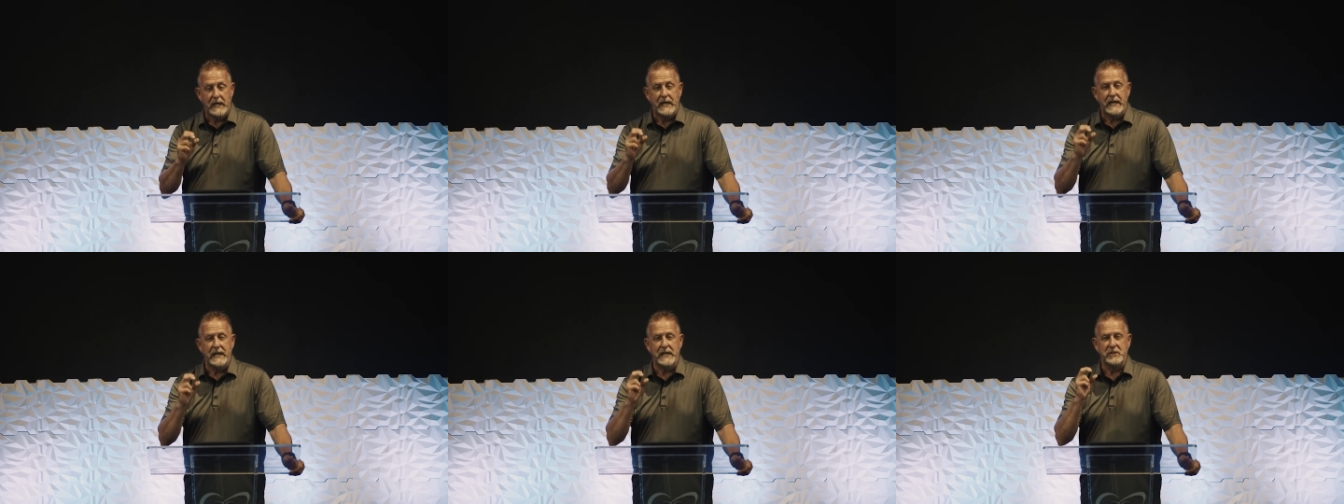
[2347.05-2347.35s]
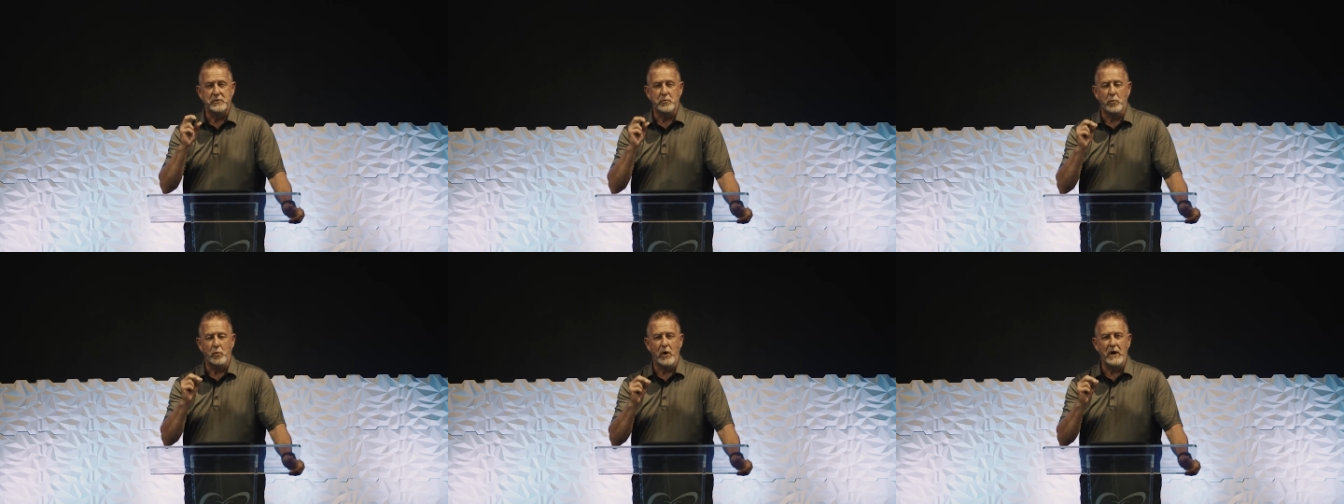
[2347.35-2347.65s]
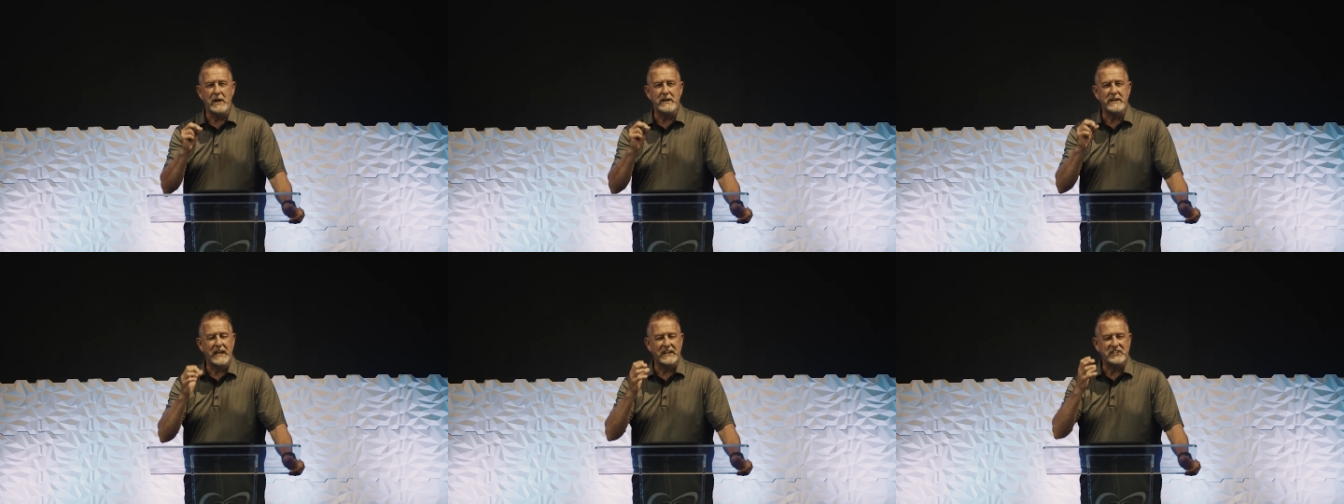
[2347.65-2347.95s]
is
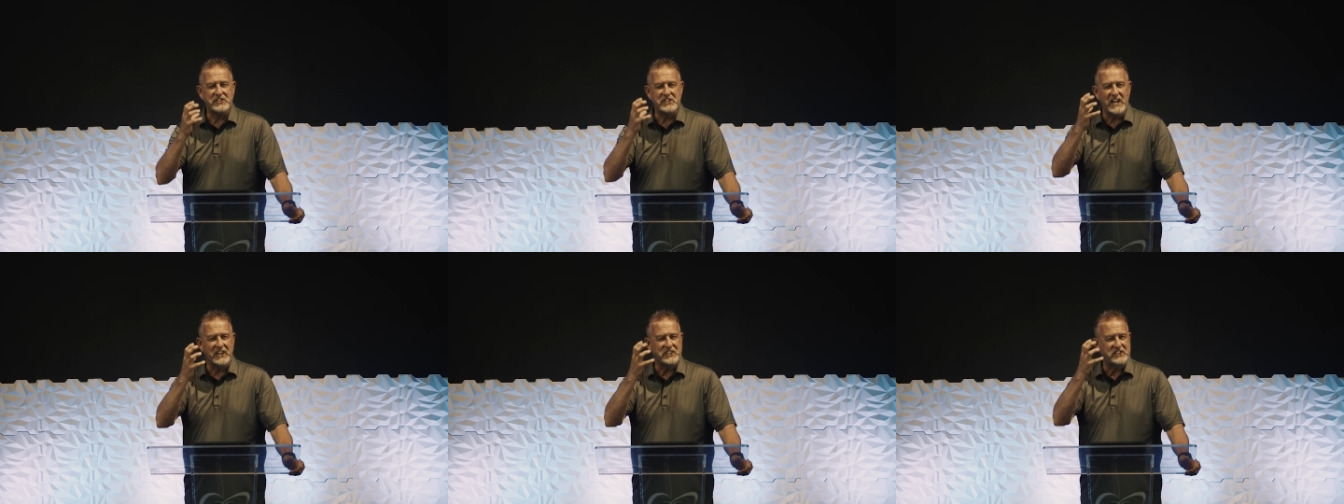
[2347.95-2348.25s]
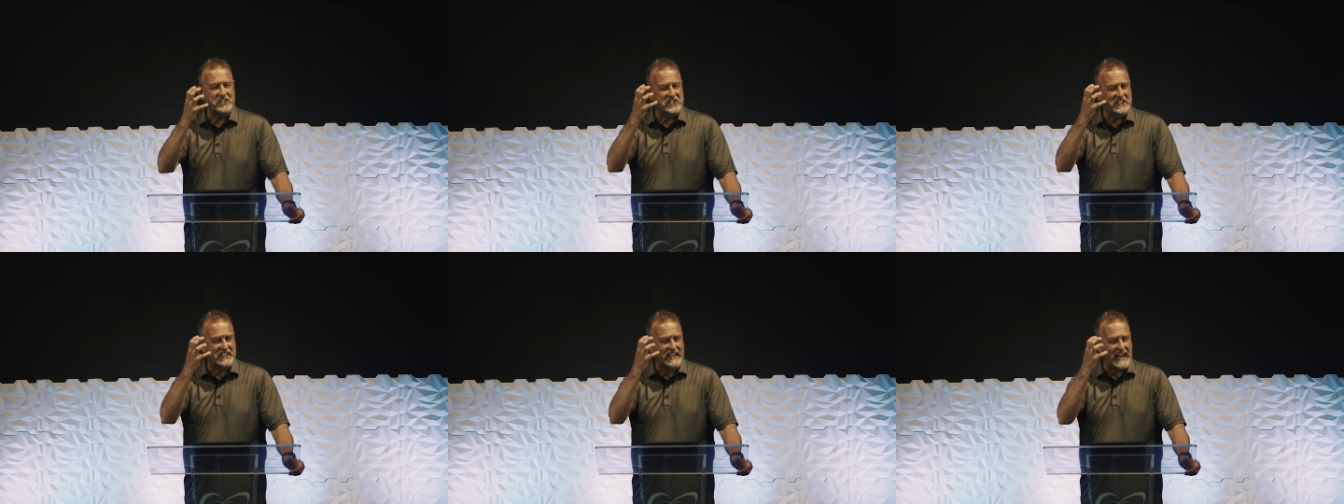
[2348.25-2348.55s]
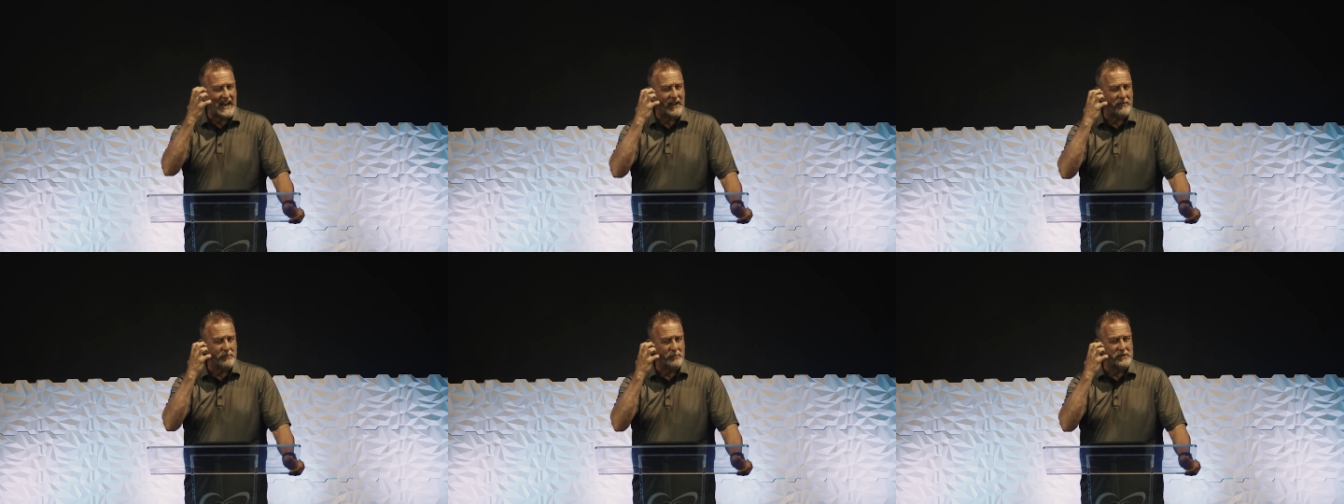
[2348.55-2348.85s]
one that's not just
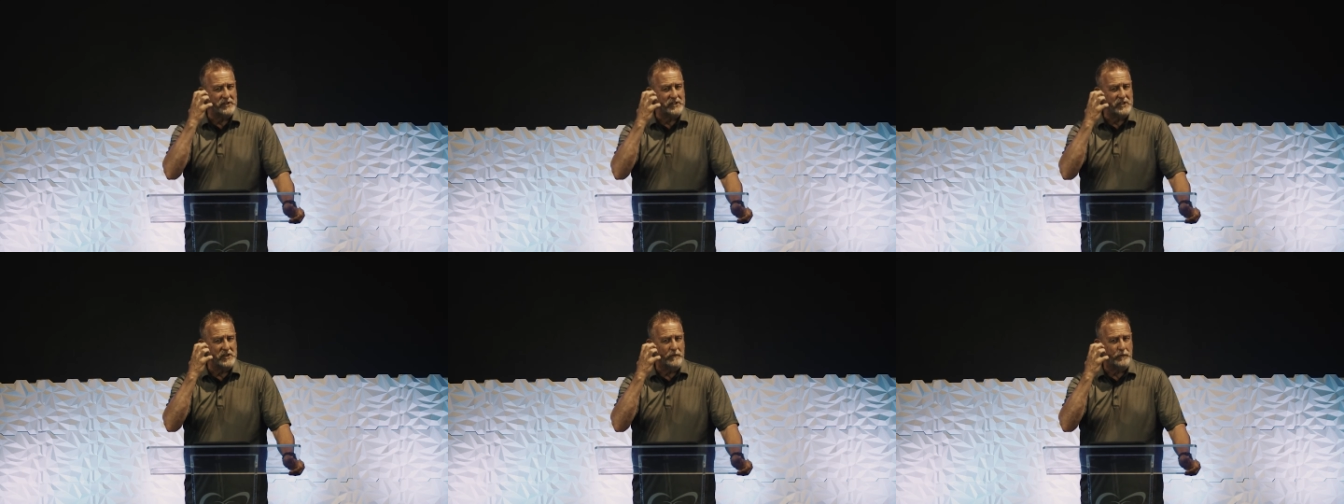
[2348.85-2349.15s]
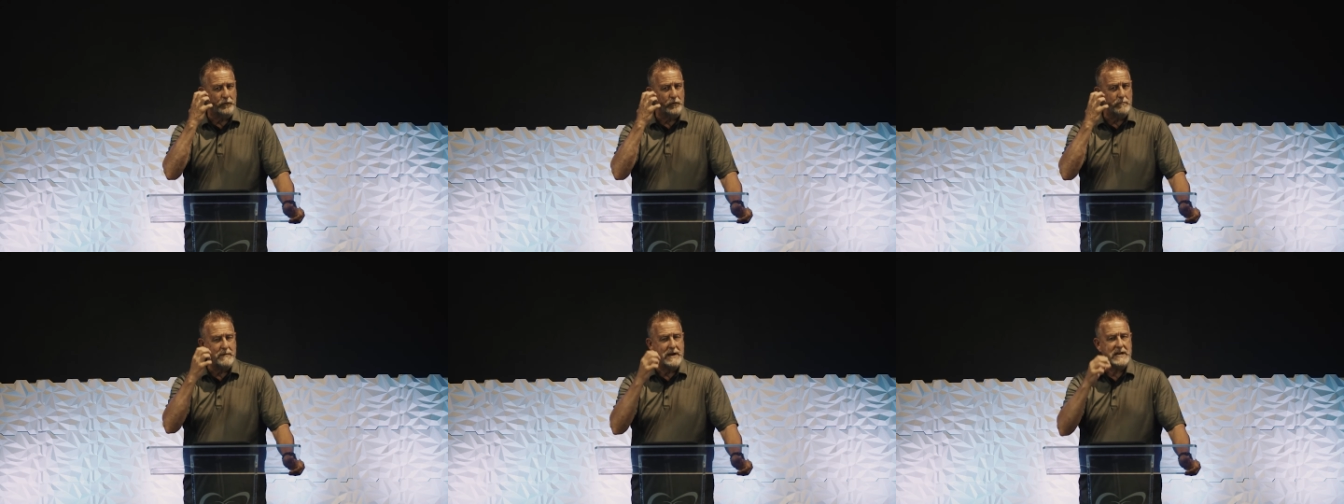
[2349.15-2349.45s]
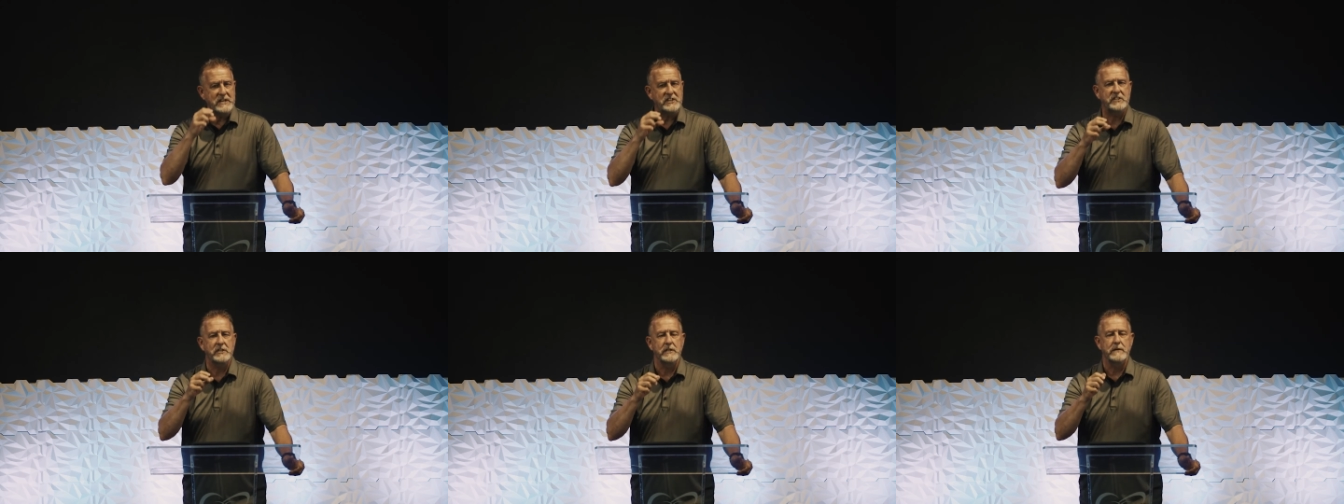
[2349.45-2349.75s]
gathering the
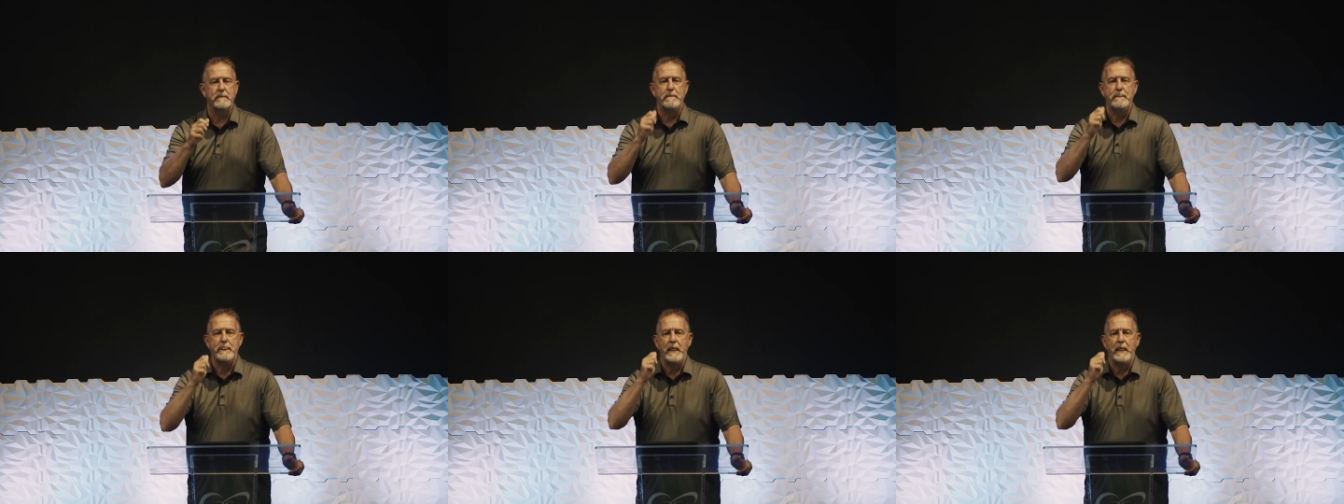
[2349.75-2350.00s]
information,